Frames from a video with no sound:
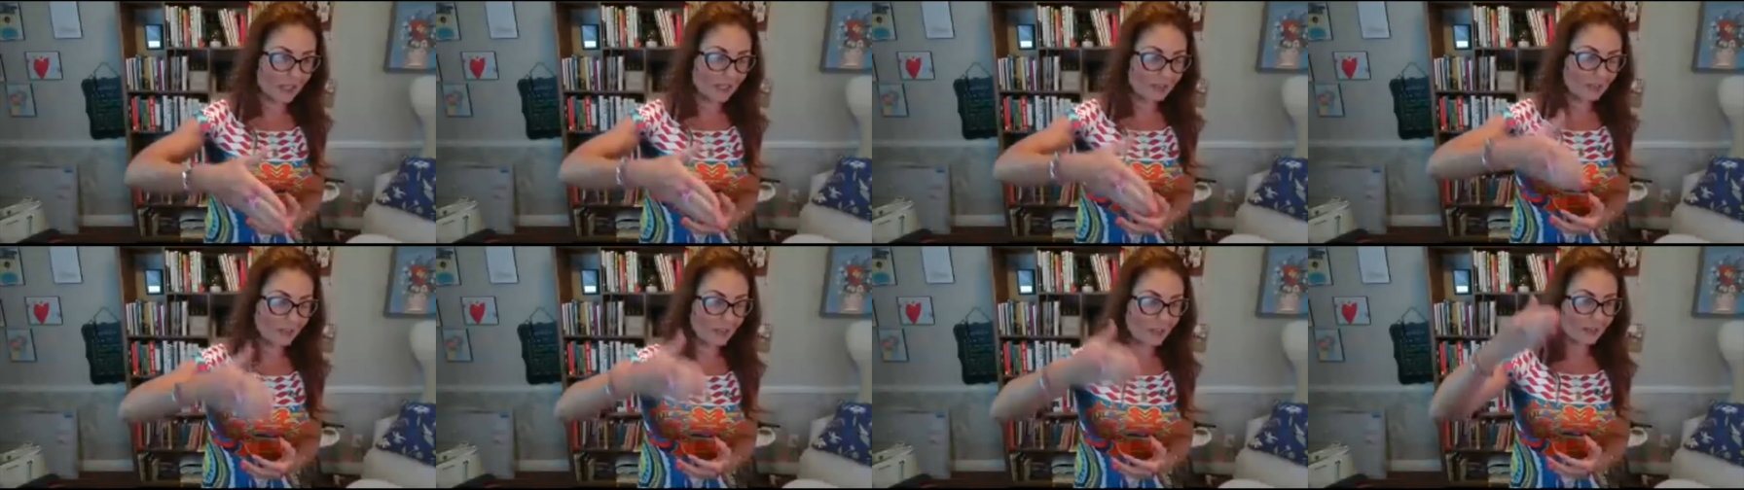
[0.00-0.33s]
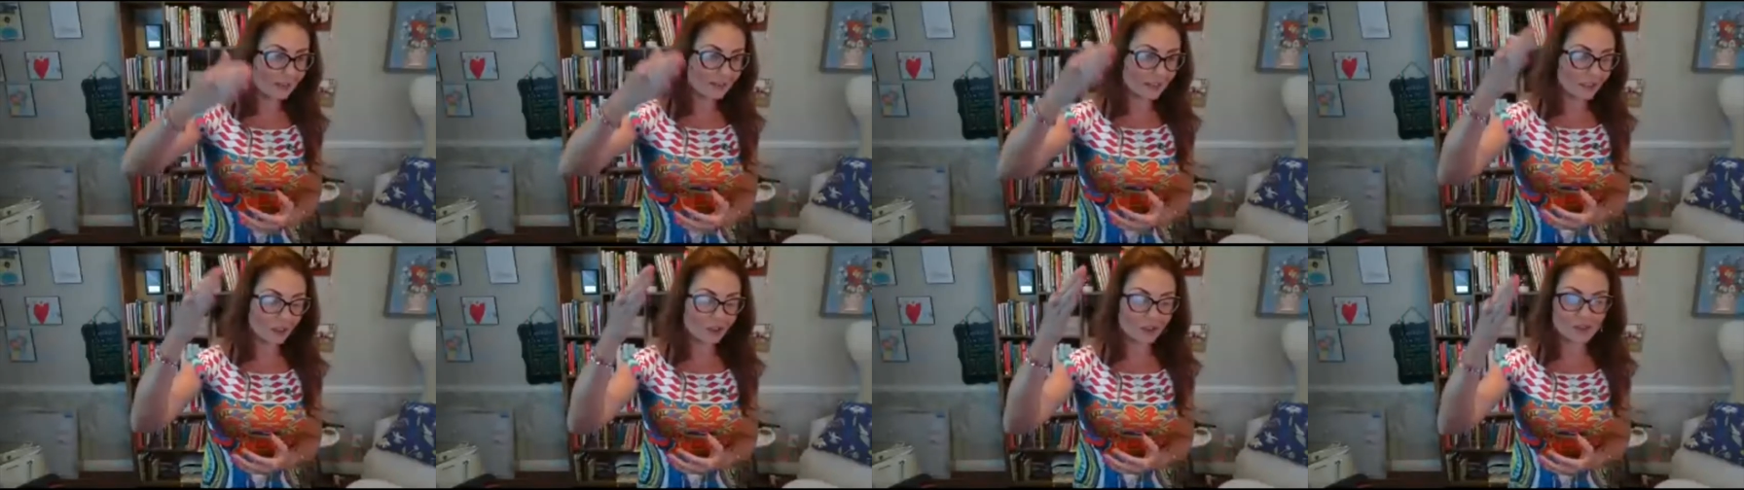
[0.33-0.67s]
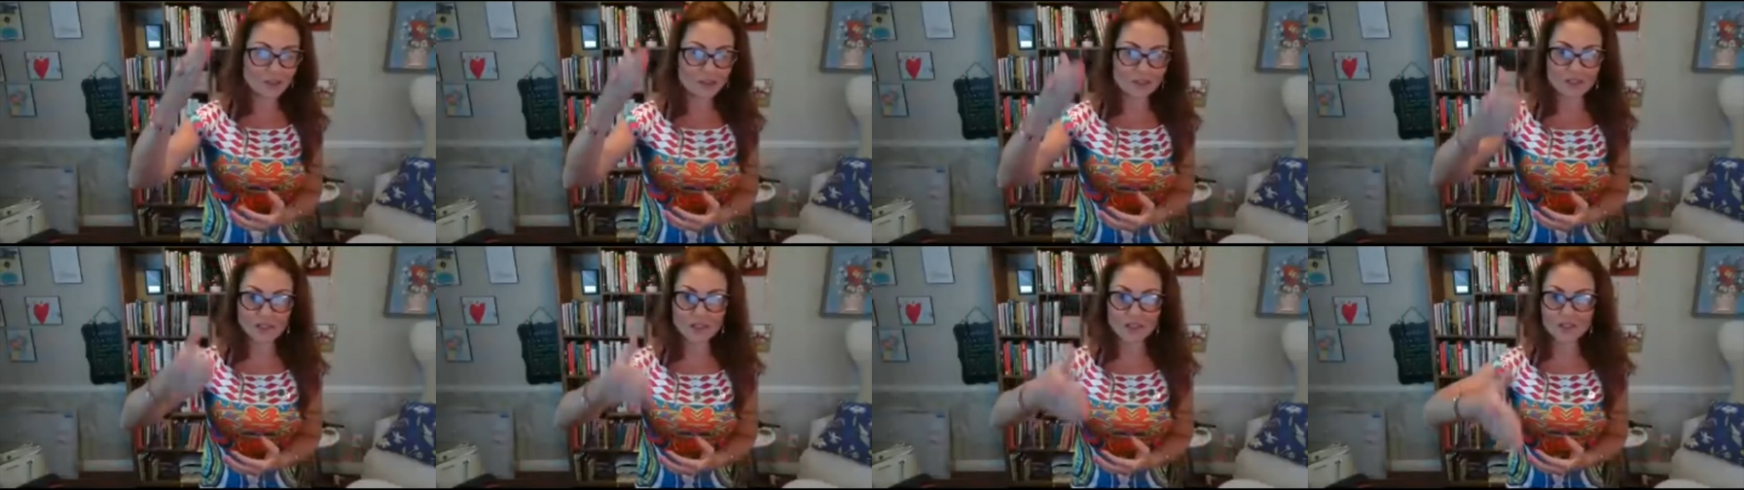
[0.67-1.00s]
that the
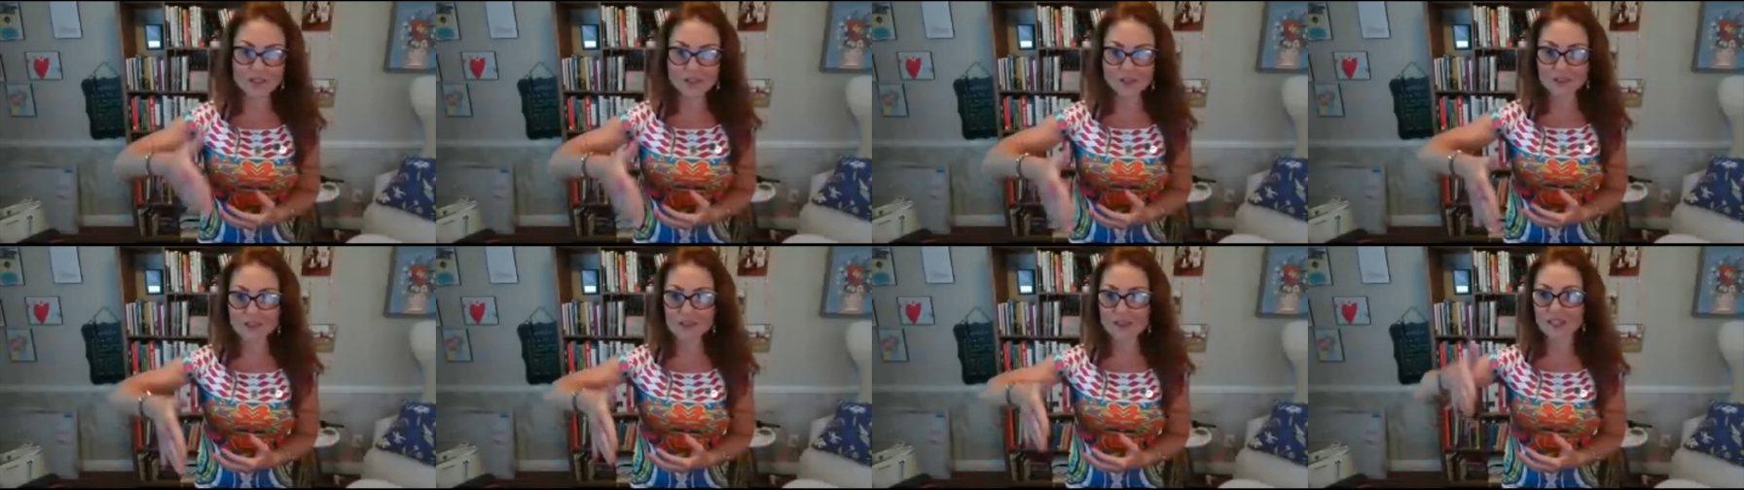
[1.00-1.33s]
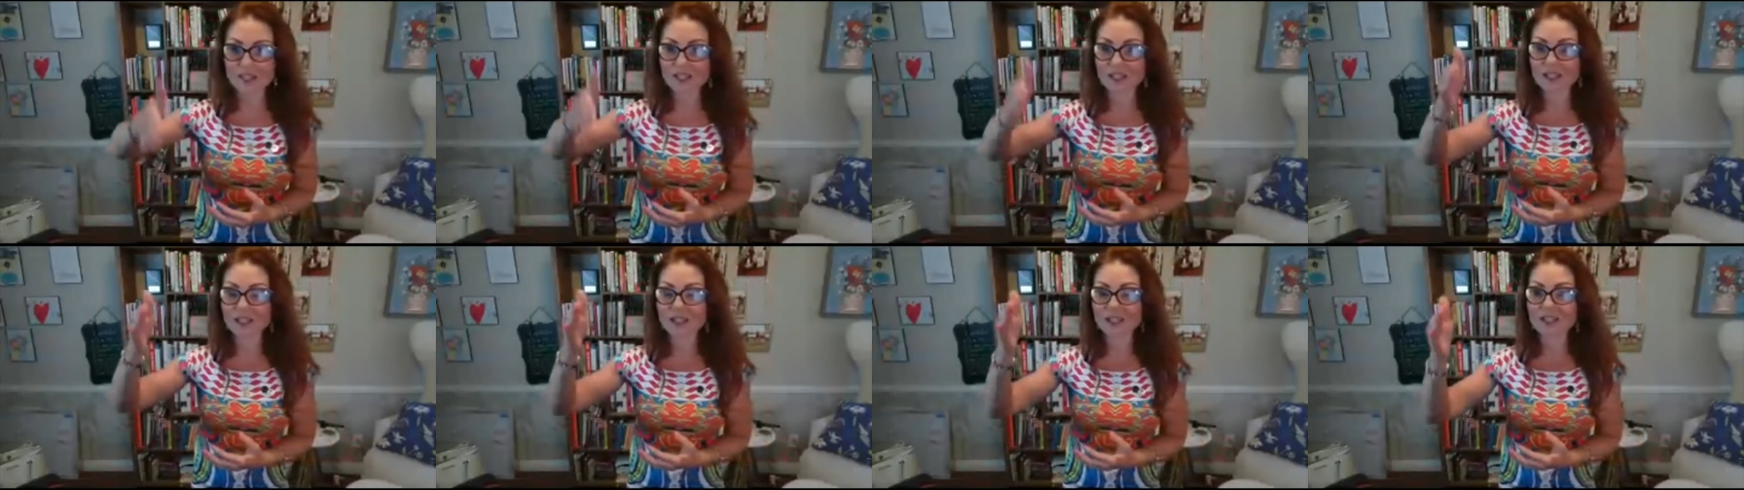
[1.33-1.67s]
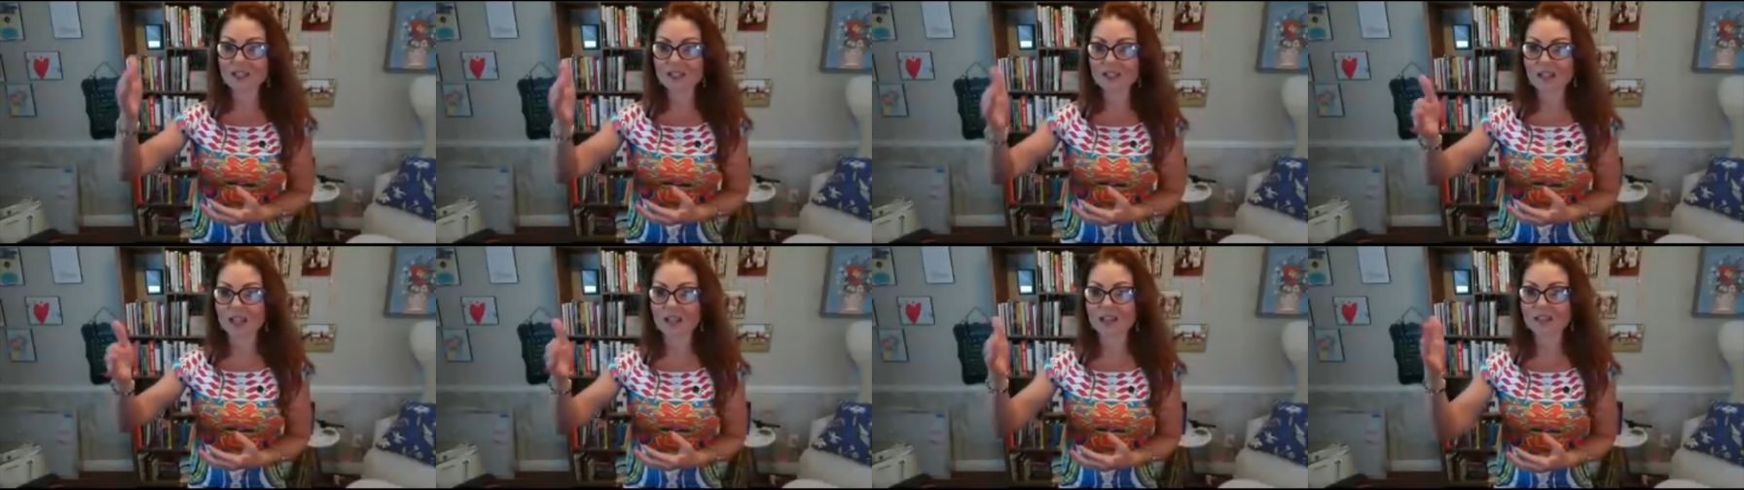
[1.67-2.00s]
consistency is
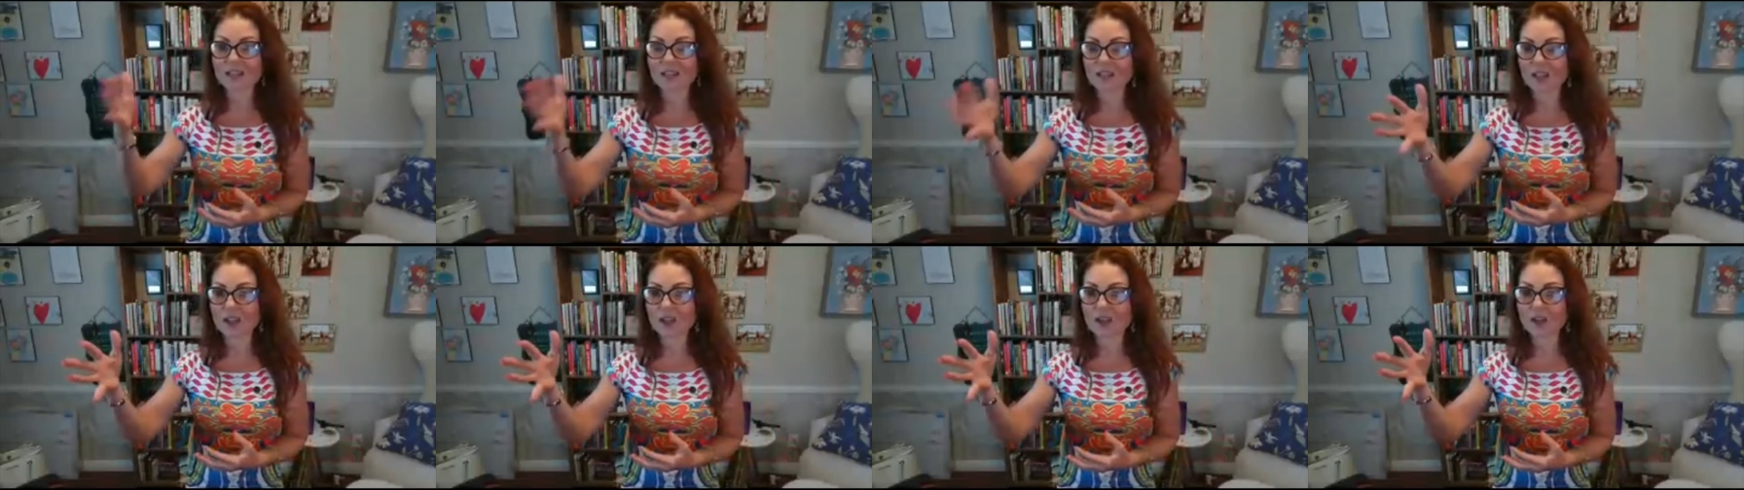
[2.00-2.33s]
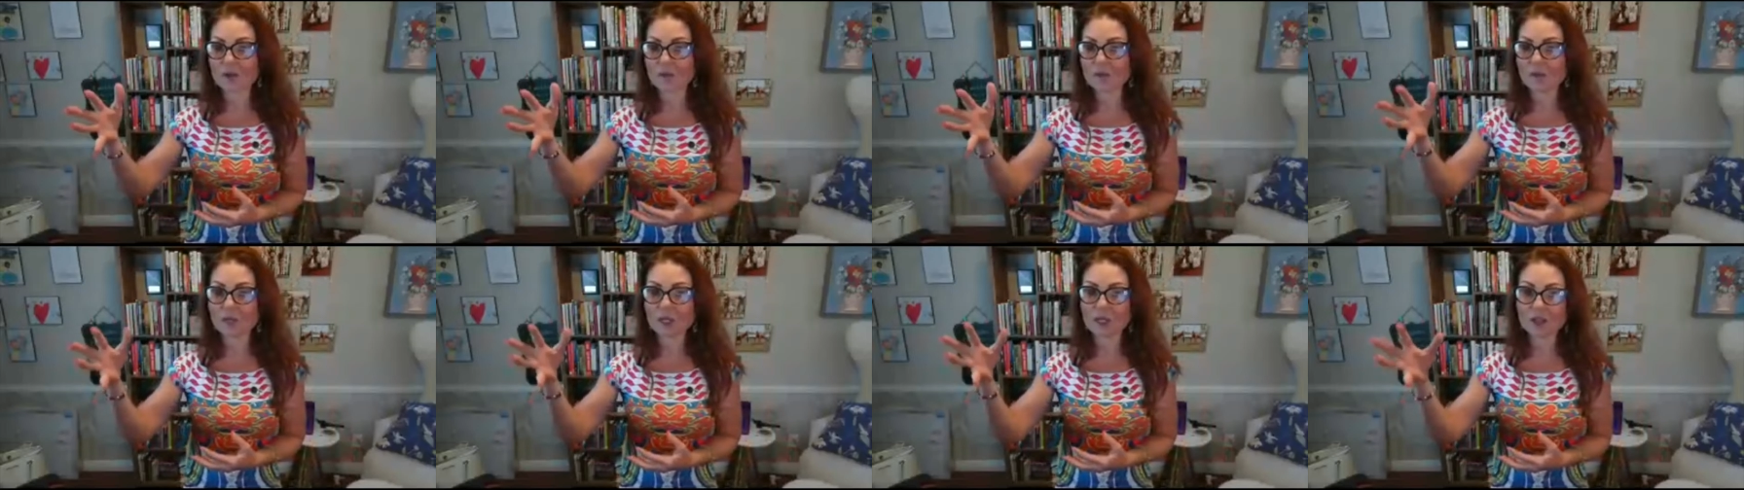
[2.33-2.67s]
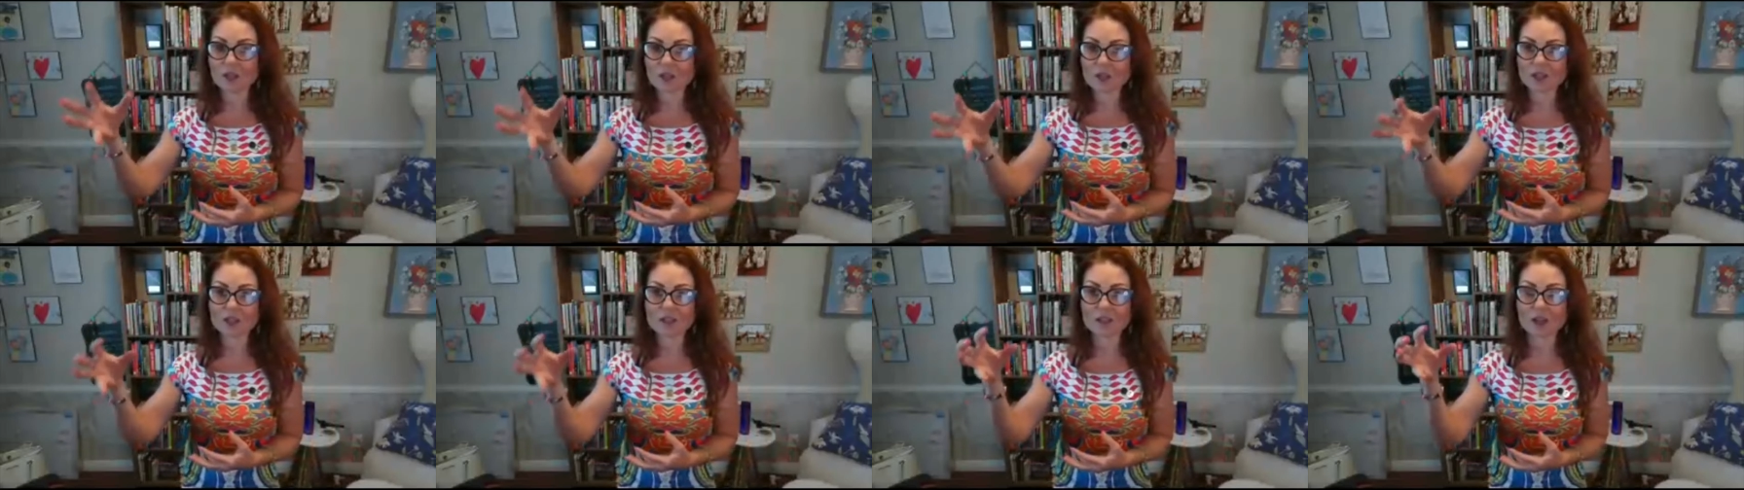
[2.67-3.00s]
not there because